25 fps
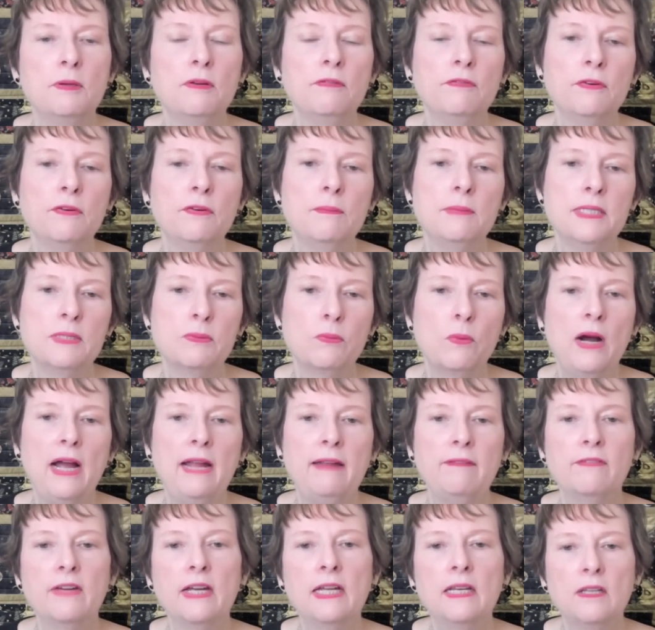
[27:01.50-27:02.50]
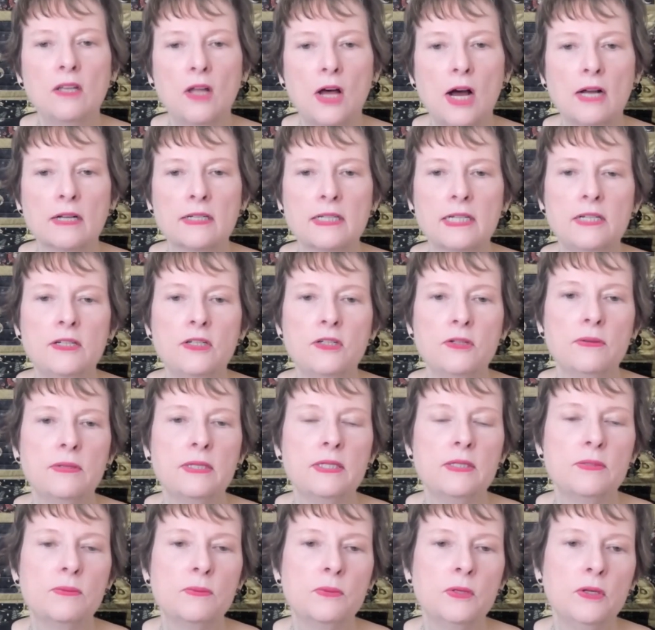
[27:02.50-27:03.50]
from his wife and locked into
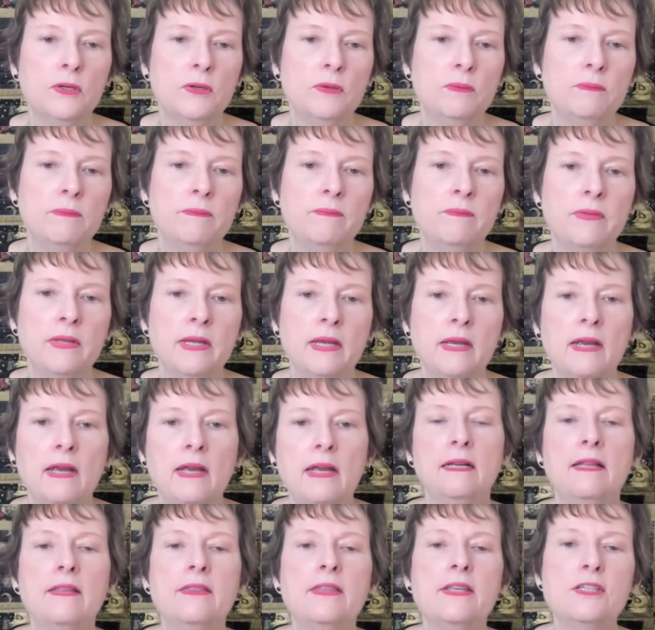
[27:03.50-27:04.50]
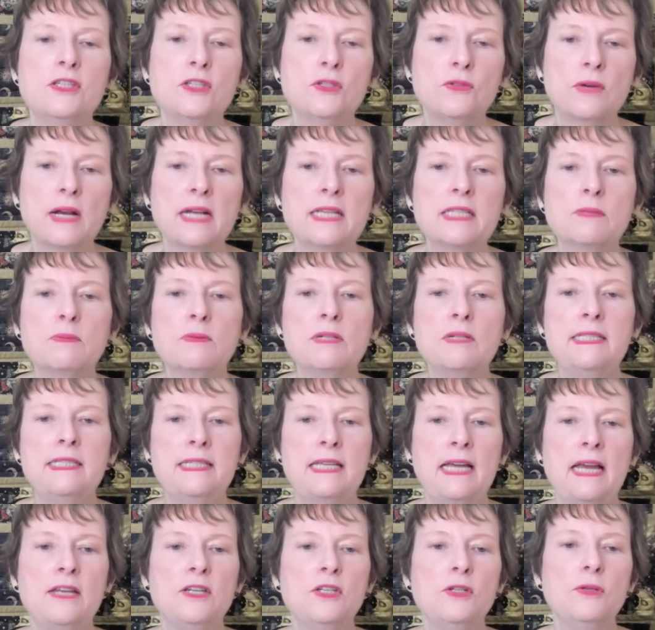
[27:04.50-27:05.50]
his room. The stress was
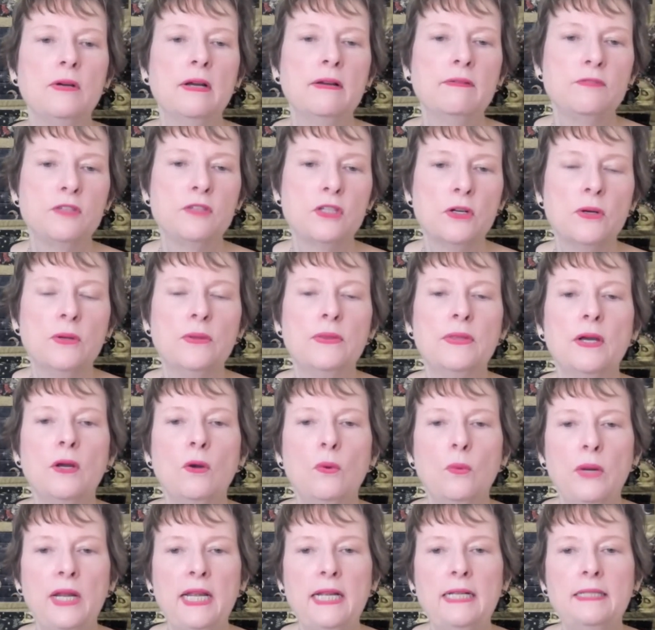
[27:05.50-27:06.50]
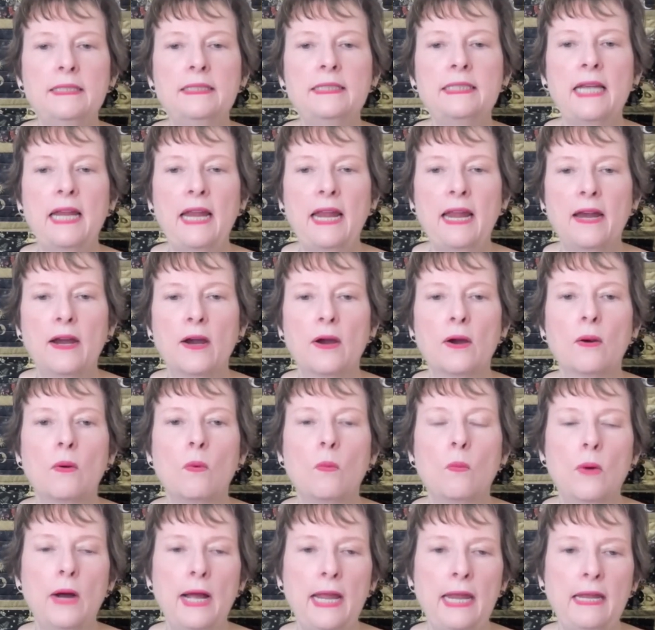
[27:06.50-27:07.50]
said to have turned the Queen's hair
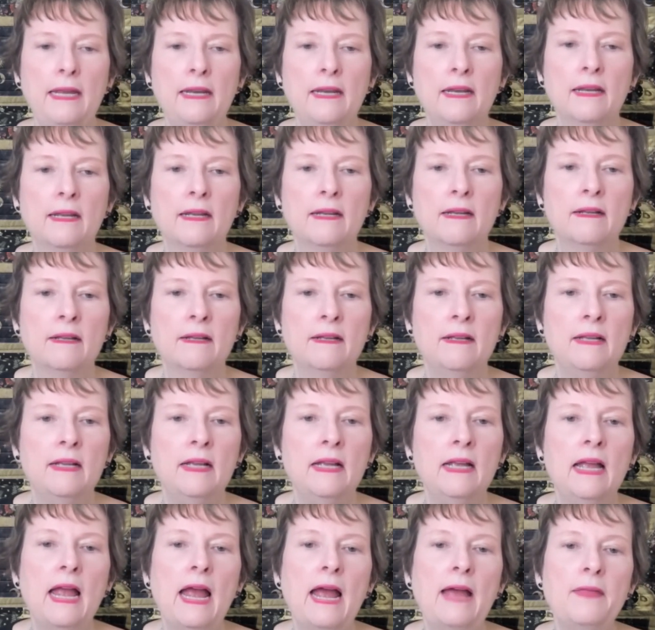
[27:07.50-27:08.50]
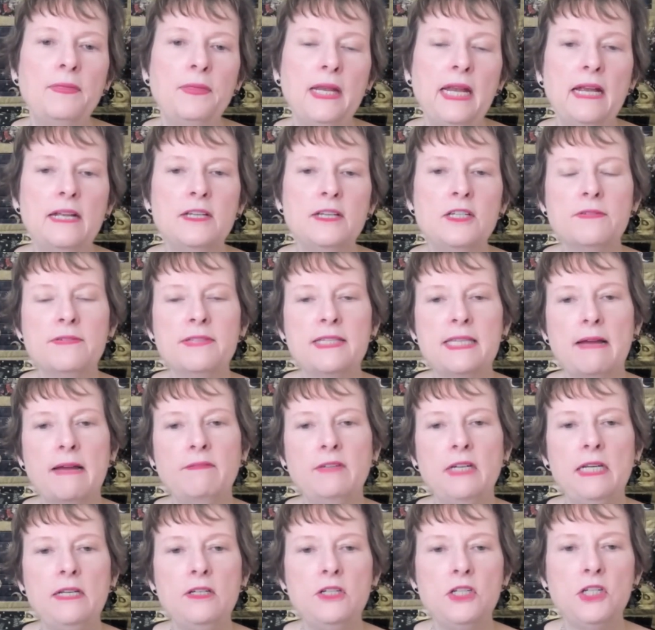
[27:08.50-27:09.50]
white. At the age of
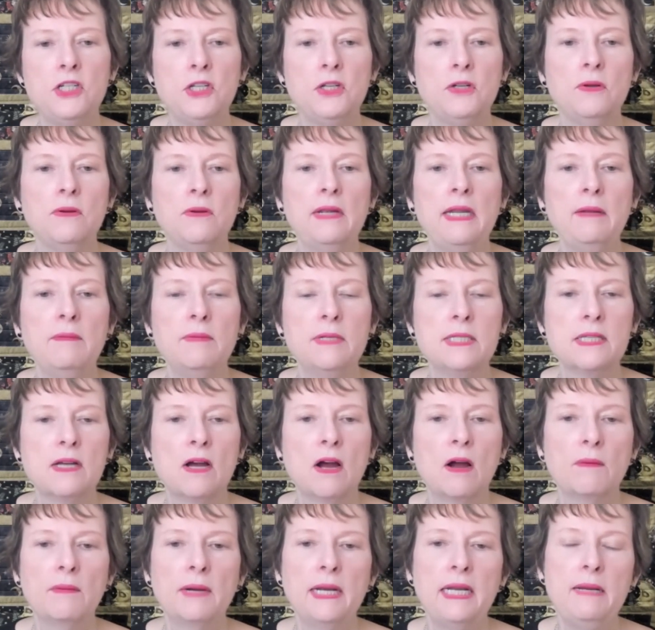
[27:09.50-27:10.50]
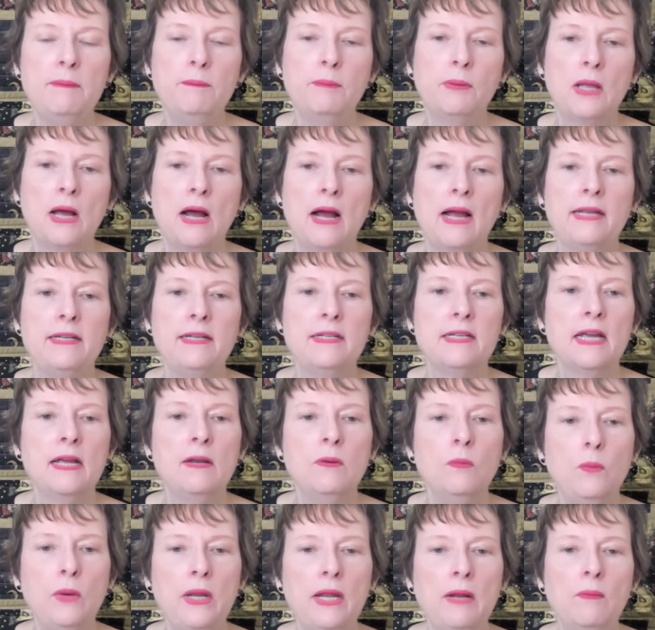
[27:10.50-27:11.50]
72, he was already blind
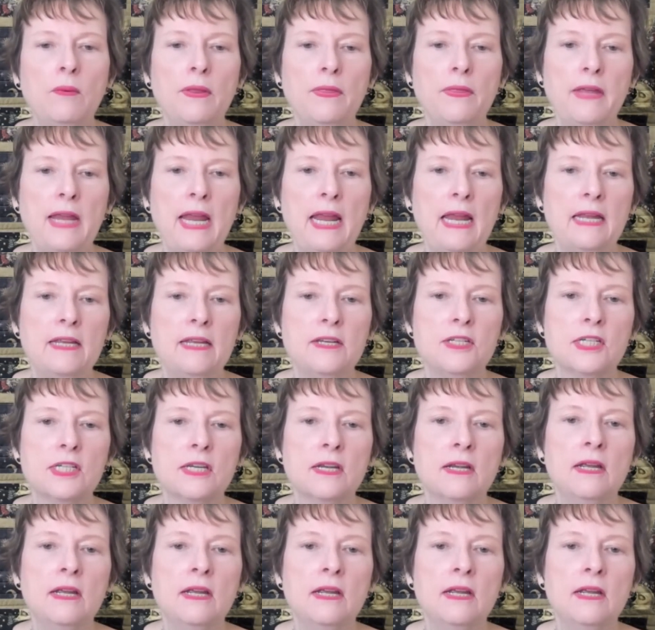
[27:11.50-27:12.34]
and weak with age.